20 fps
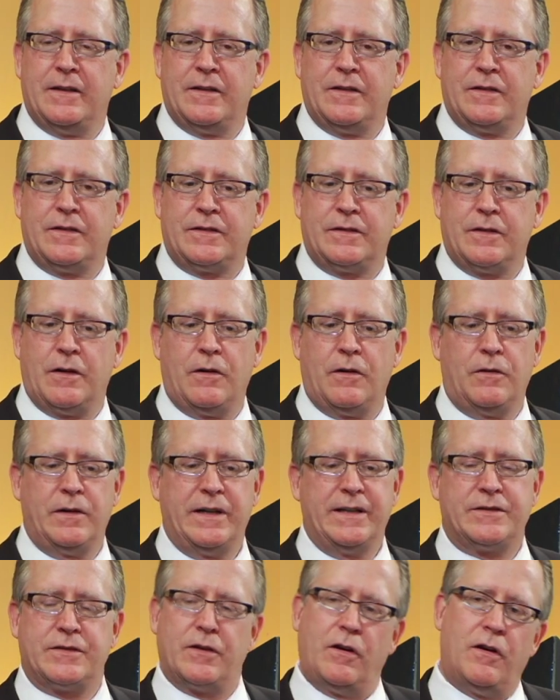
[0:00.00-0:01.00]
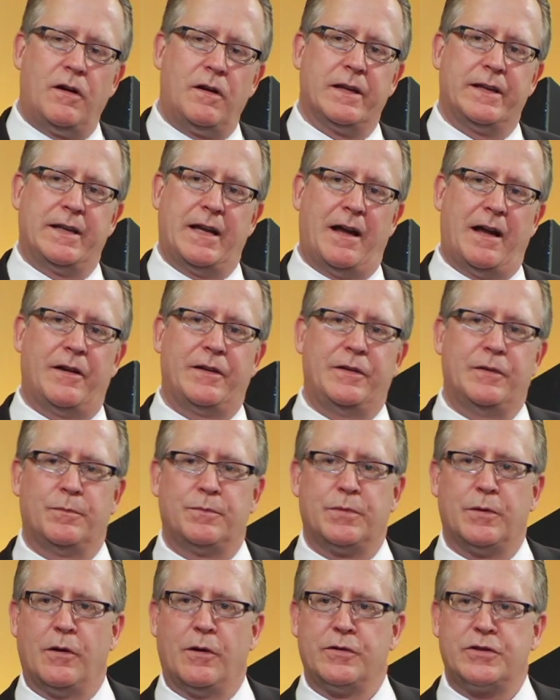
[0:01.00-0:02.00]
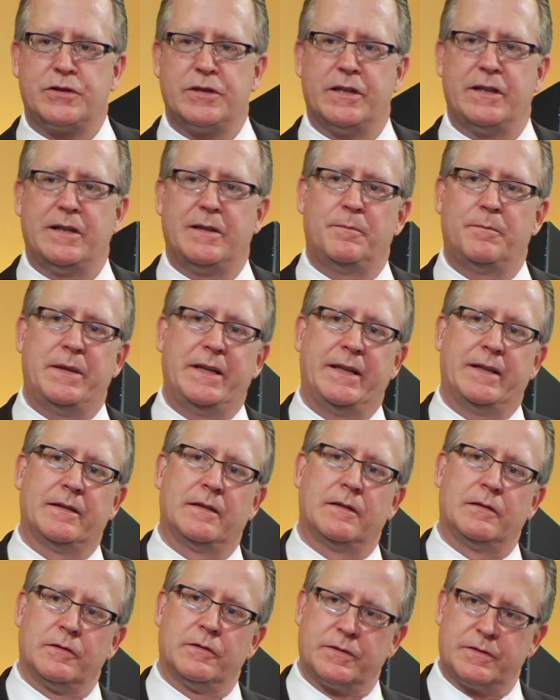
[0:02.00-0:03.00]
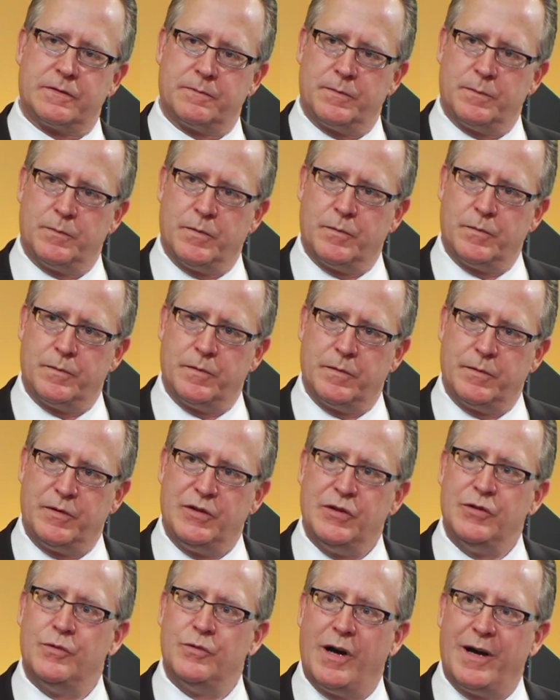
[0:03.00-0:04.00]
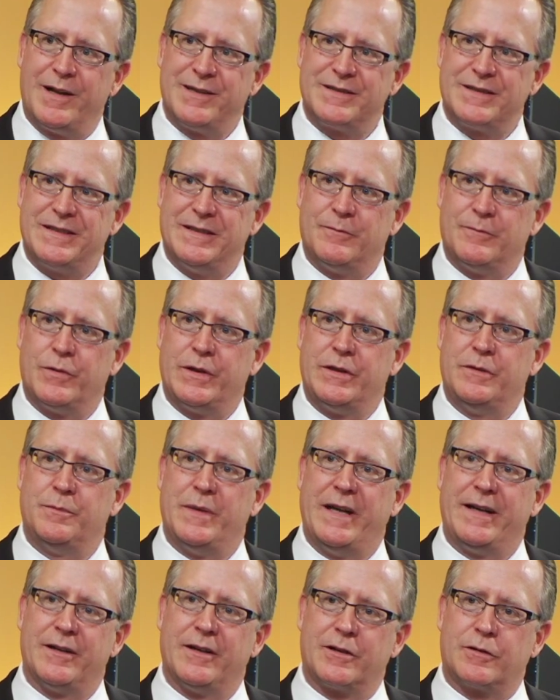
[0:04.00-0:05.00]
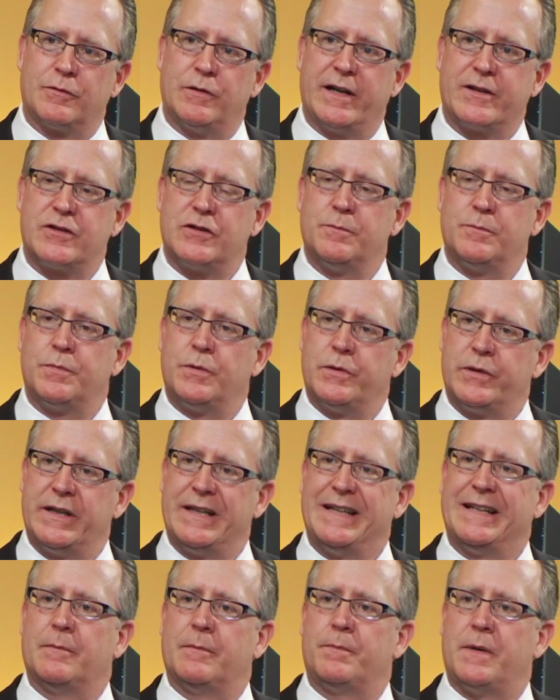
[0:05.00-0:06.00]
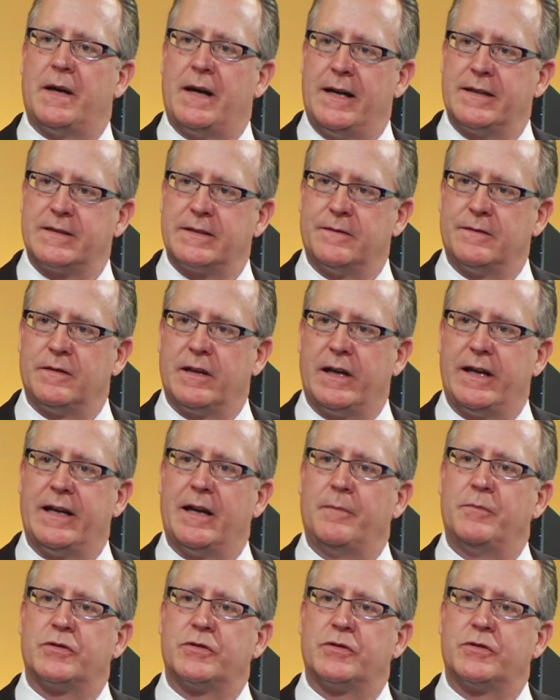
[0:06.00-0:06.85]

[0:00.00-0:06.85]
So it's all in how you approach it, being a little nuanced, and when you make a correction, put it in a positive light.